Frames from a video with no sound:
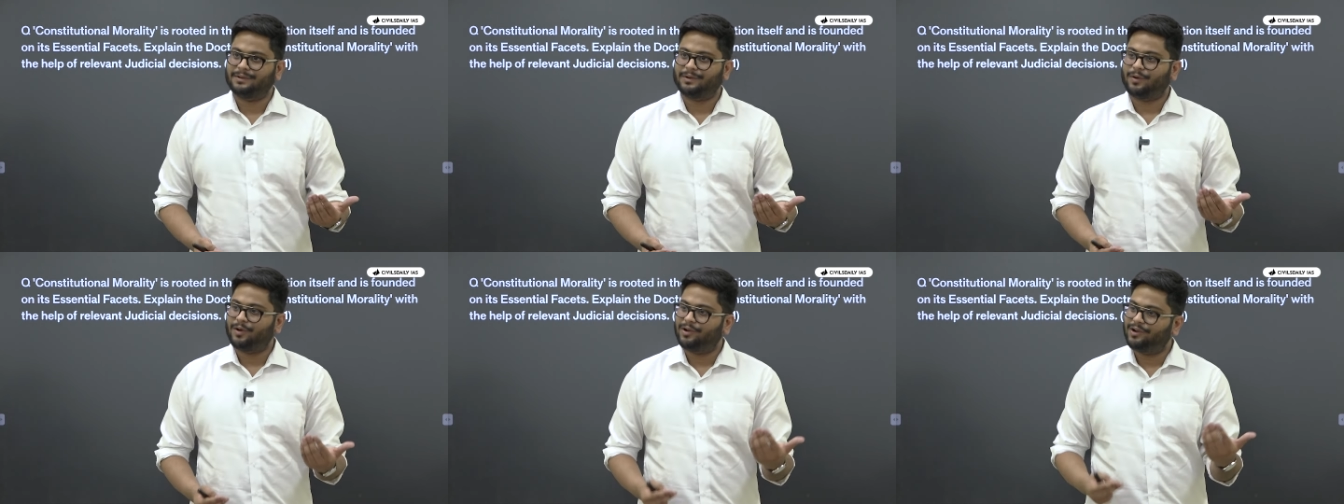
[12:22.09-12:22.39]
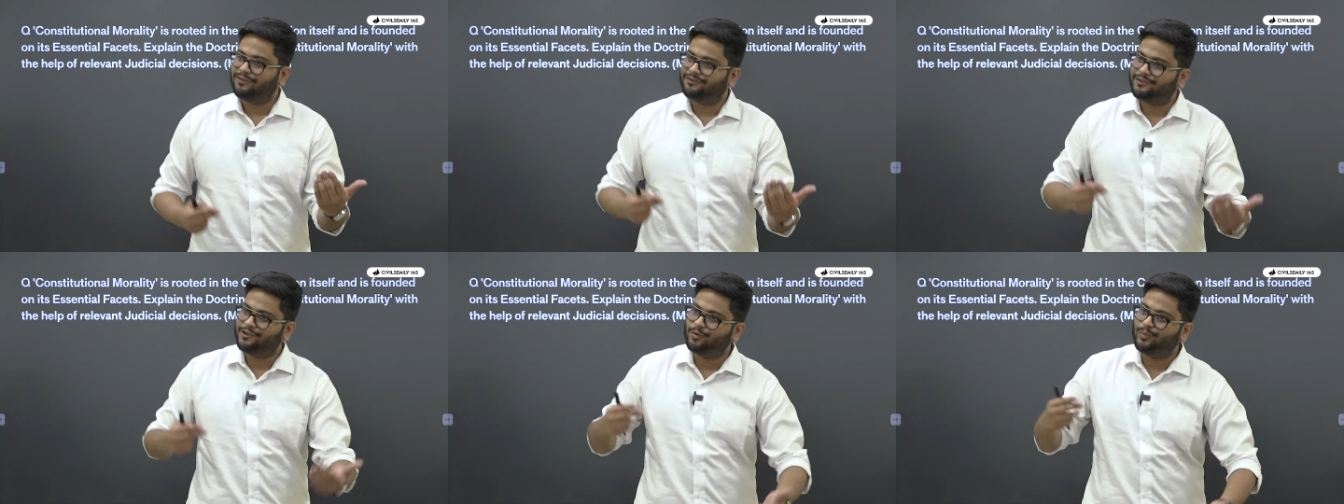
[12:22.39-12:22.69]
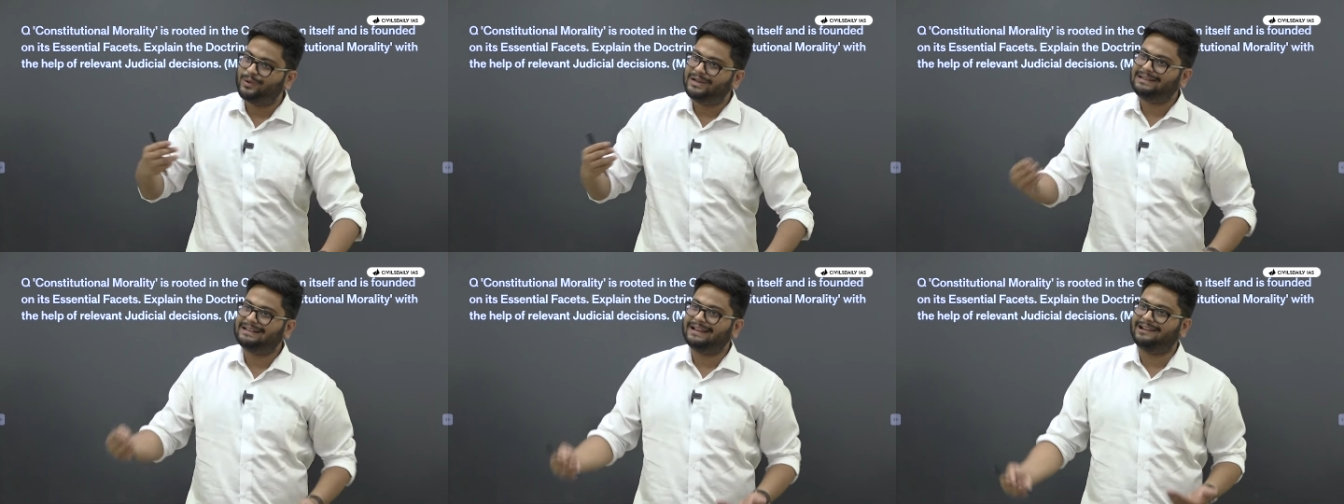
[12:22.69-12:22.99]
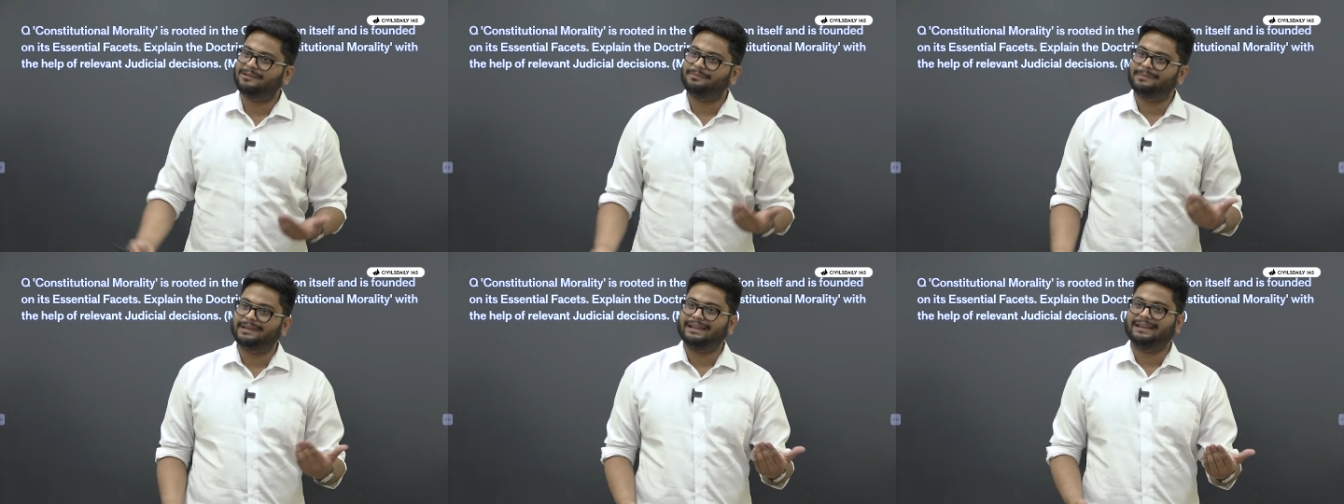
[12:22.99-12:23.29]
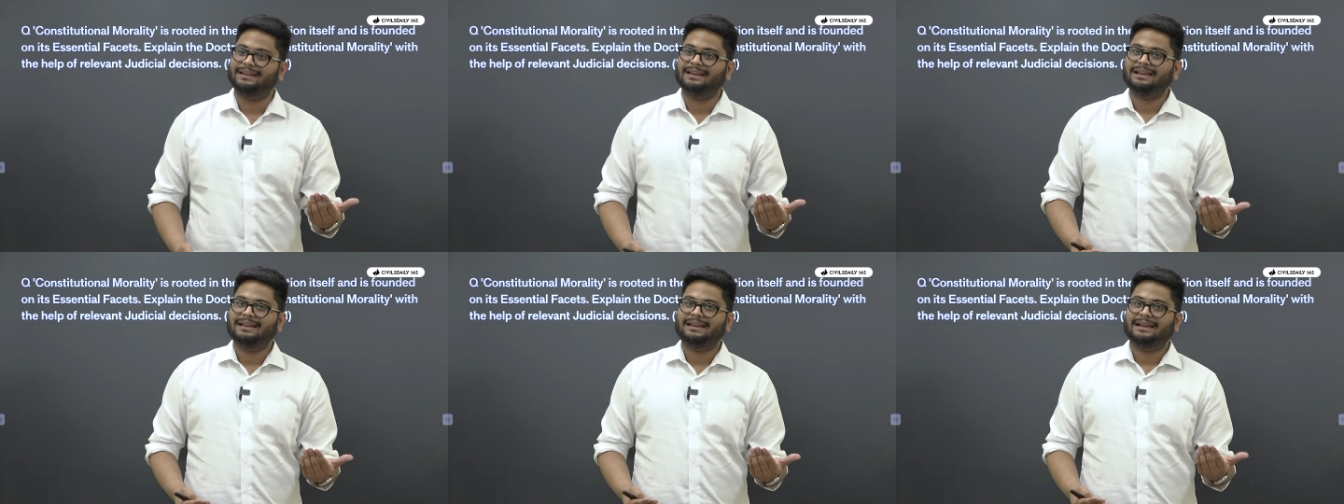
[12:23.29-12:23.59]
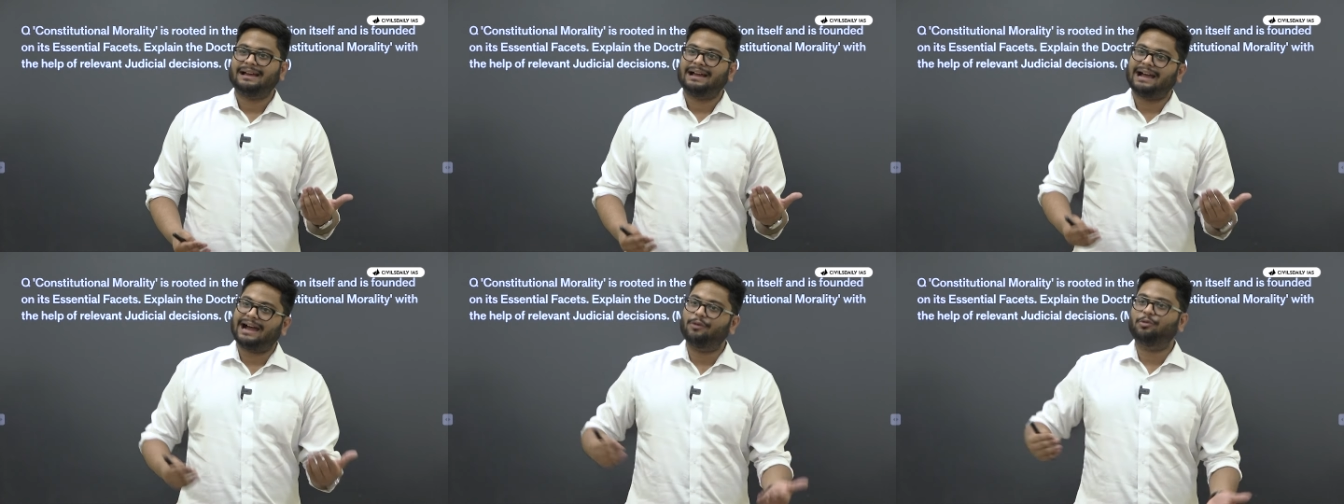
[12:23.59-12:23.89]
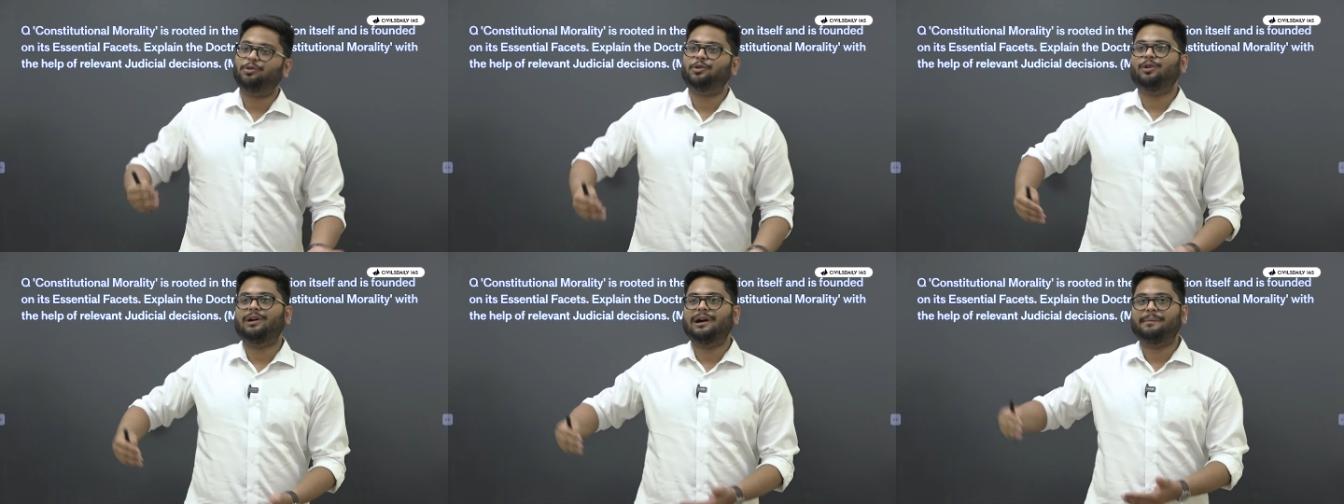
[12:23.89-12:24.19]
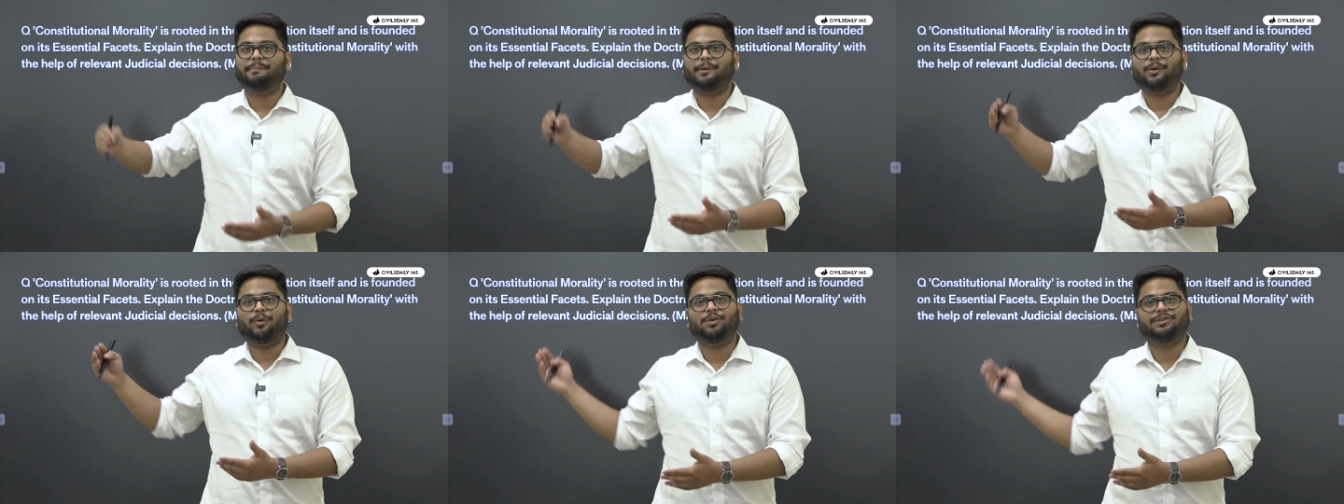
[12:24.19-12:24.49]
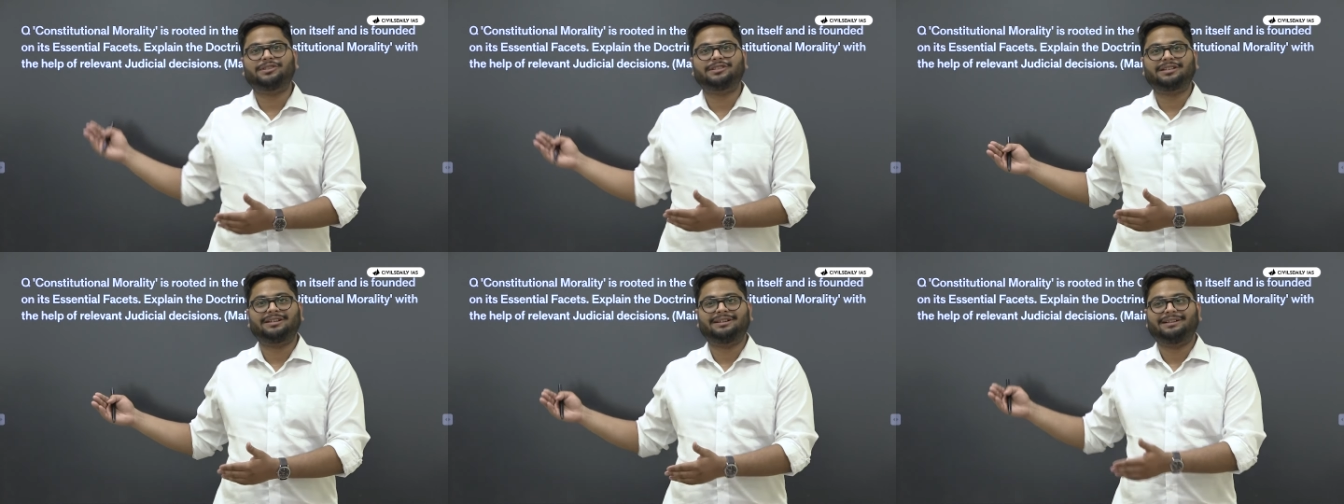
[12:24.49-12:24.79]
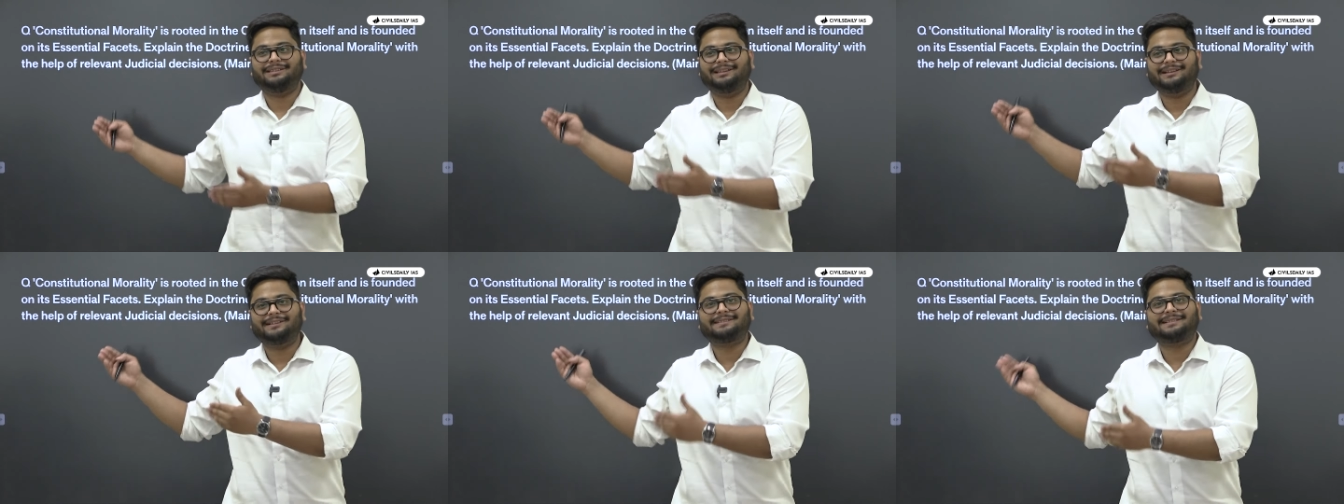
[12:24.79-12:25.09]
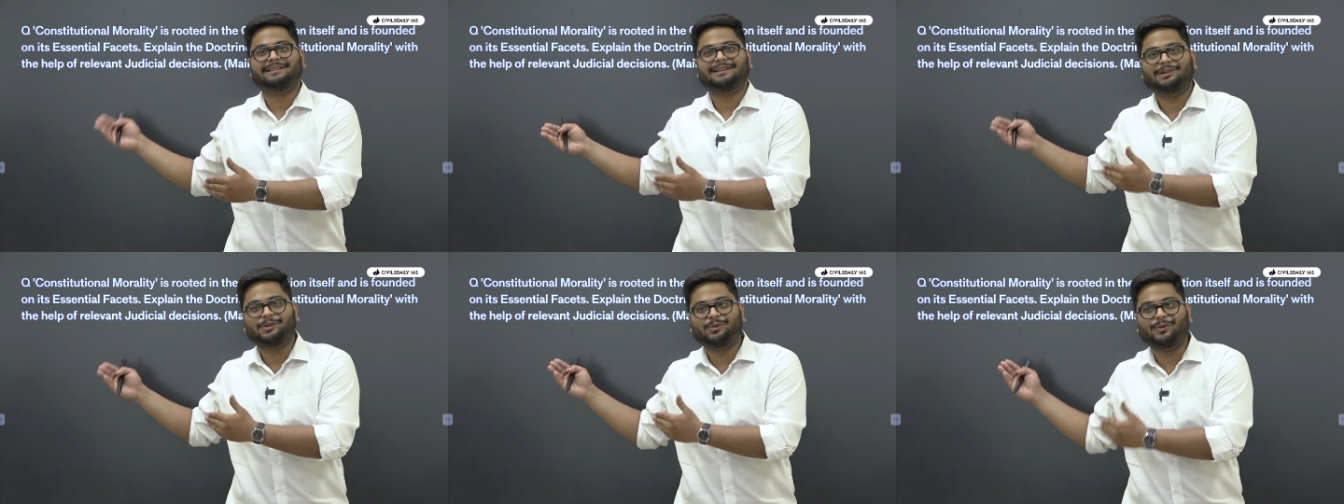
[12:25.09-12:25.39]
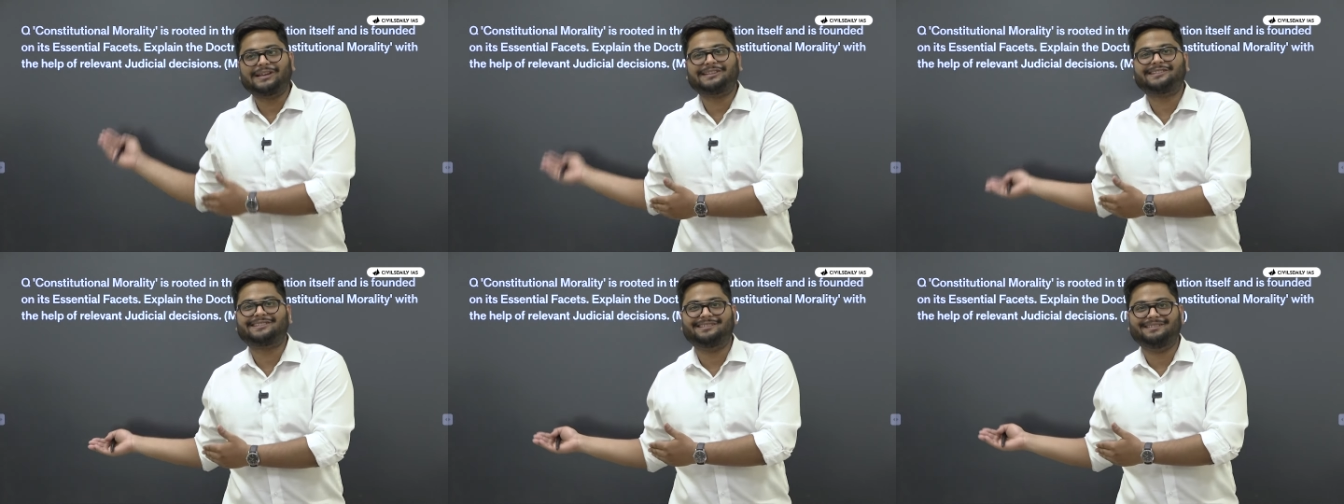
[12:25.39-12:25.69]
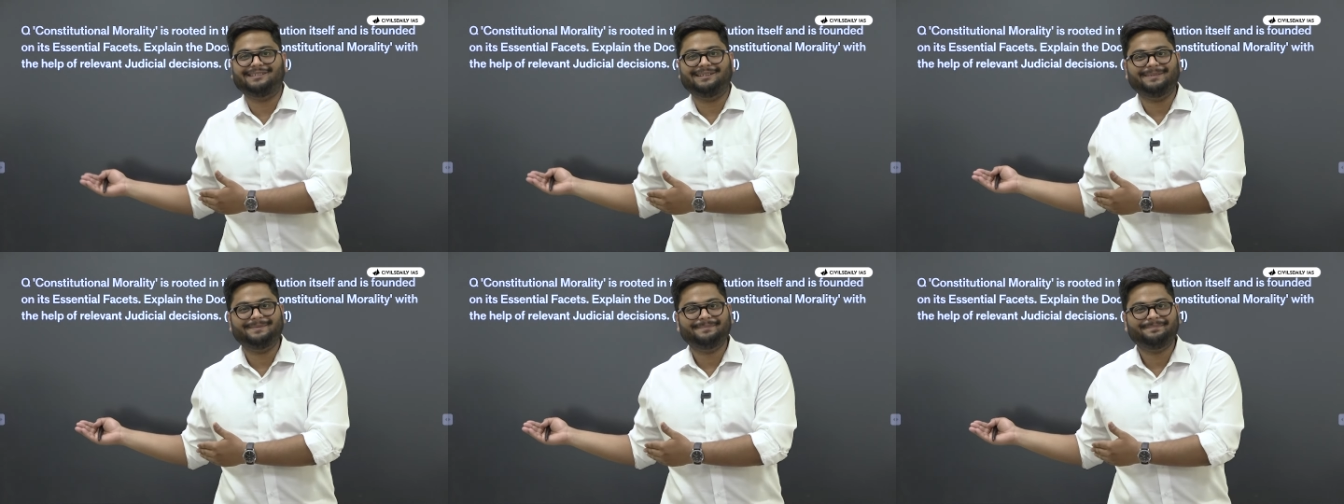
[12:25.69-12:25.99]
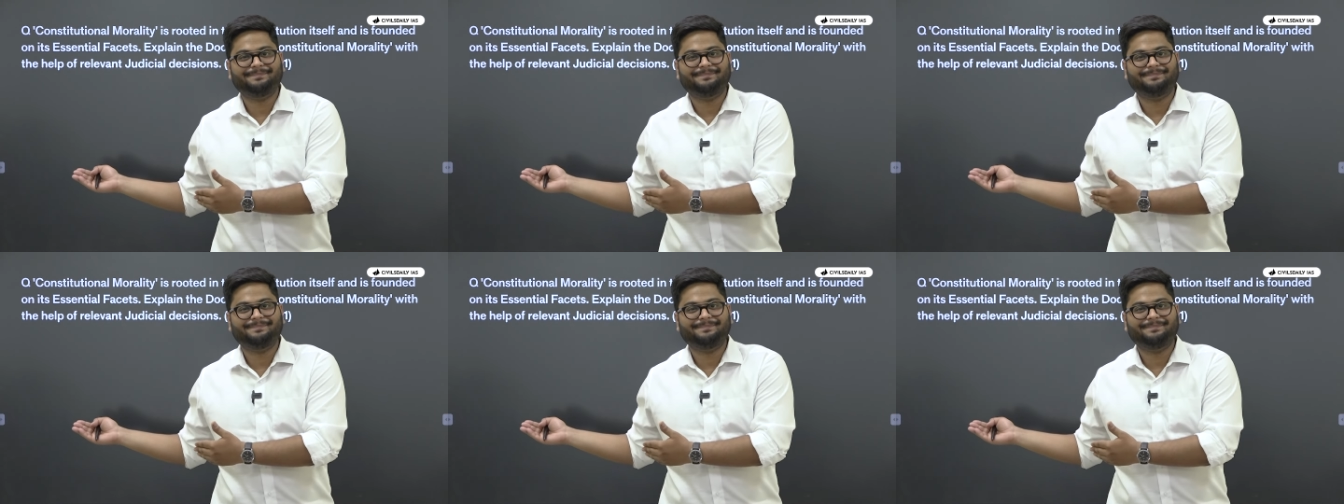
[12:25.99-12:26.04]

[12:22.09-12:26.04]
All of you will tell me how to approach this question.